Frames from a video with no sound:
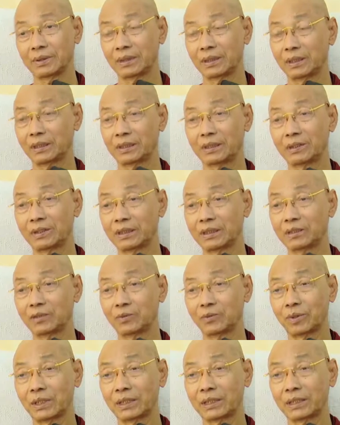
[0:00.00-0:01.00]
According to
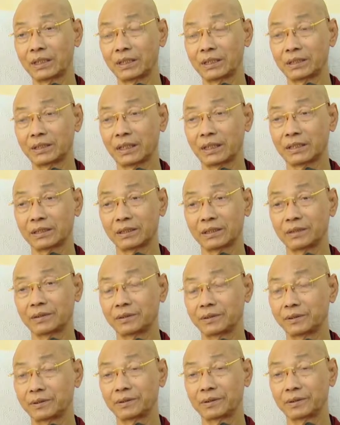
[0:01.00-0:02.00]
what contact?
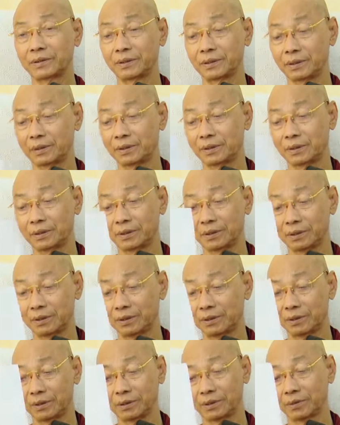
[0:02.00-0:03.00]

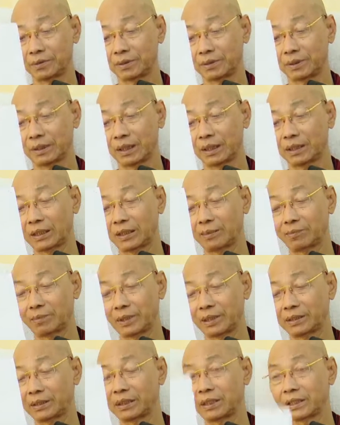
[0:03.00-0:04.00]
So jnana
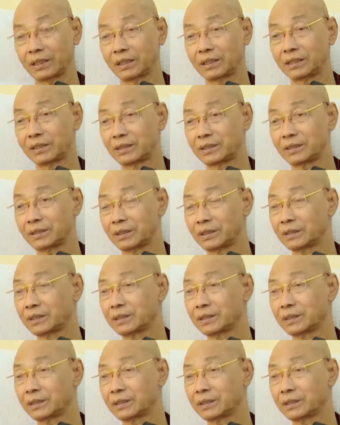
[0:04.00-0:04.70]
panya is